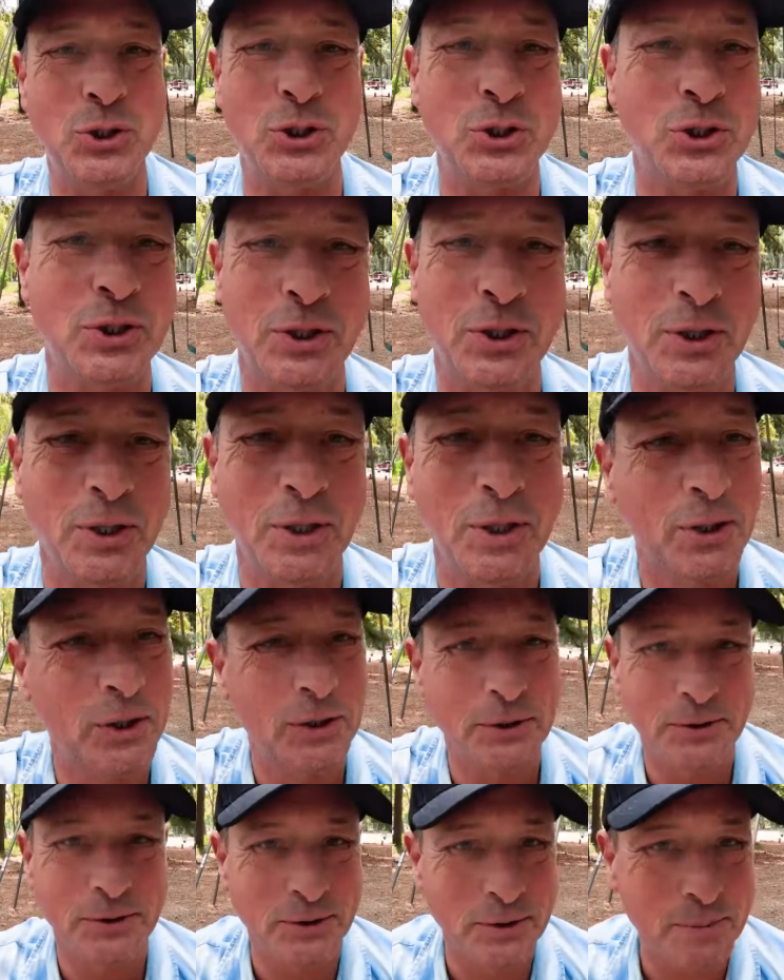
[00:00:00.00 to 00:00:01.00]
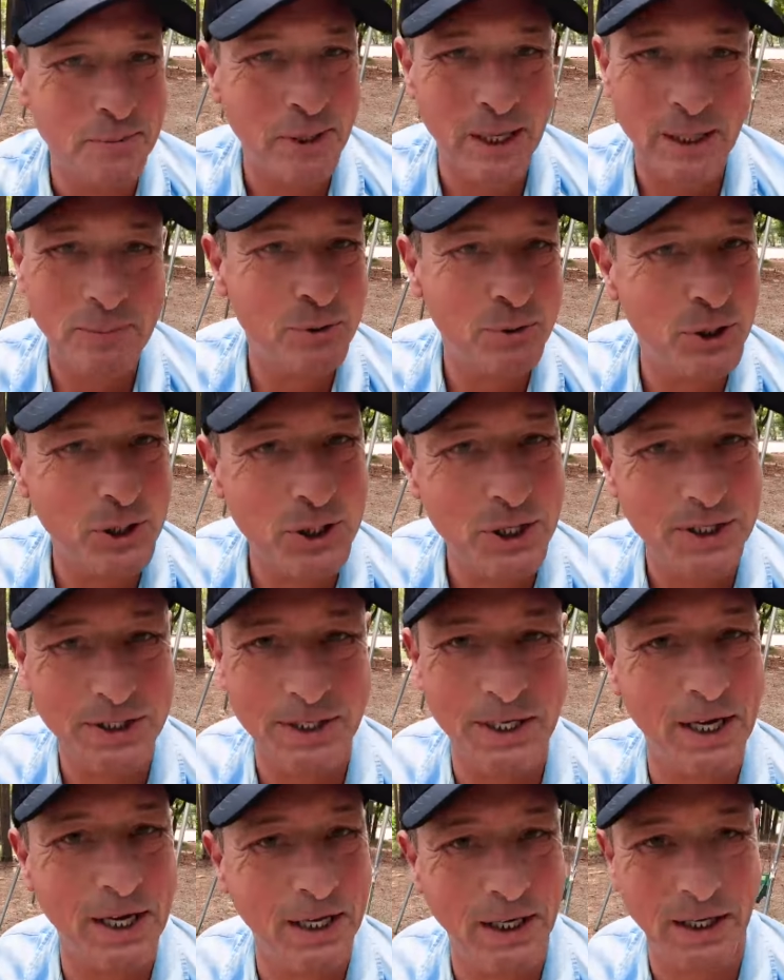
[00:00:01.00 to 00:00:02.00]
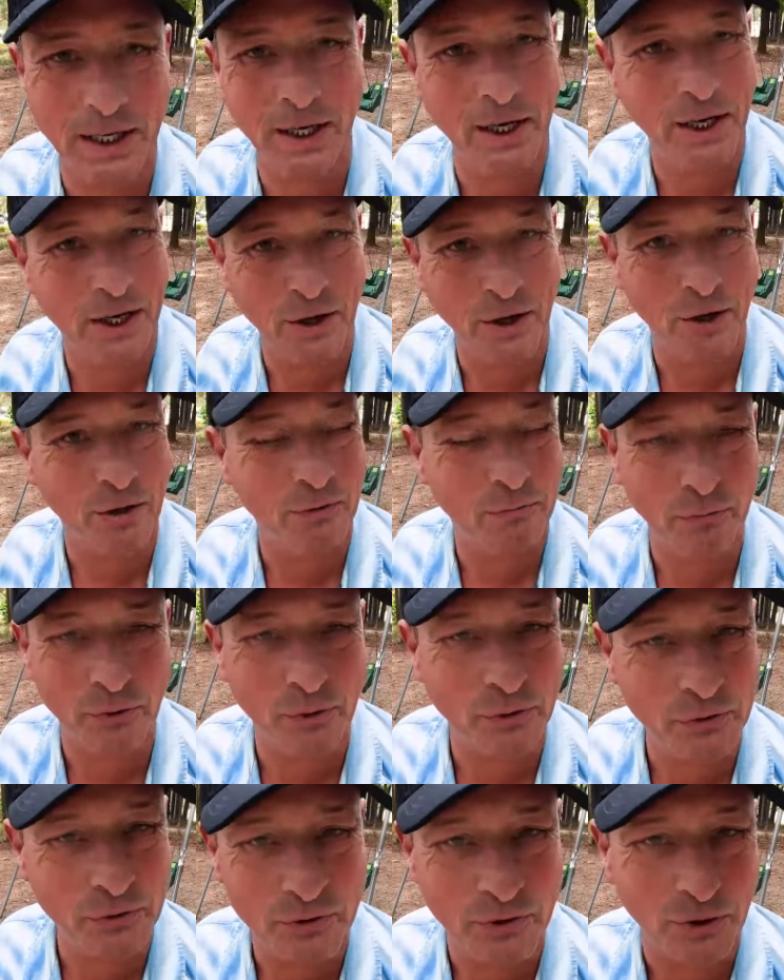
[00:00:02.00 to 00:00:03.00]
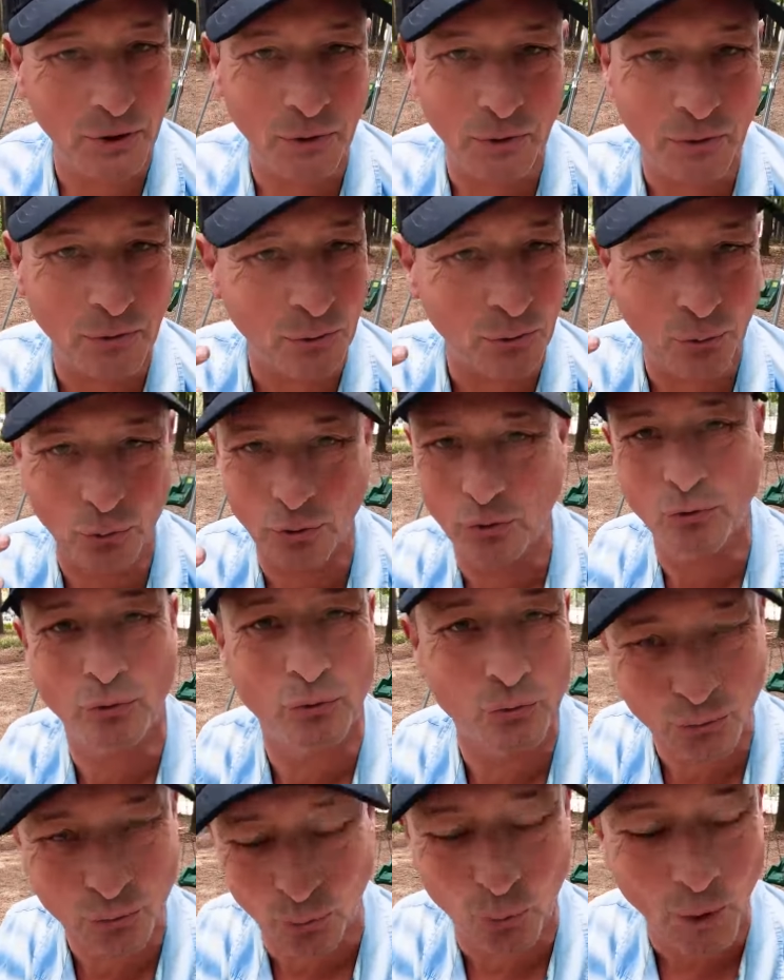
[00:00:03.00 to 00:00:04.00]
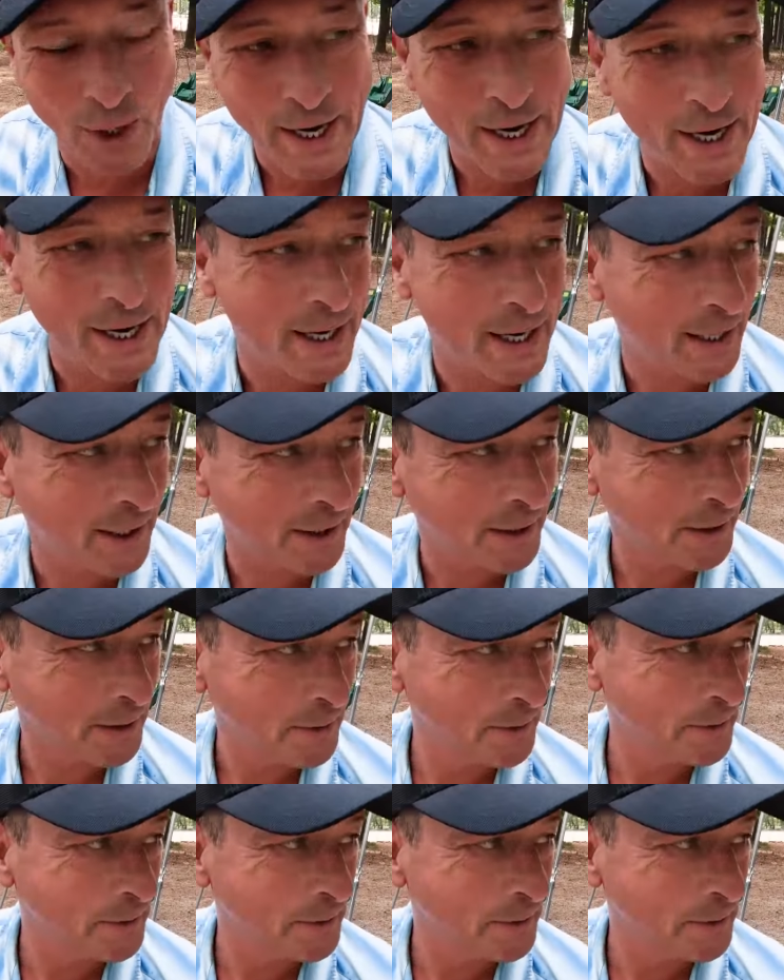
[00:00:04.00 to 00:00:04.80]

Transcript: just Sometimes you just got to kick off your shoes and swing.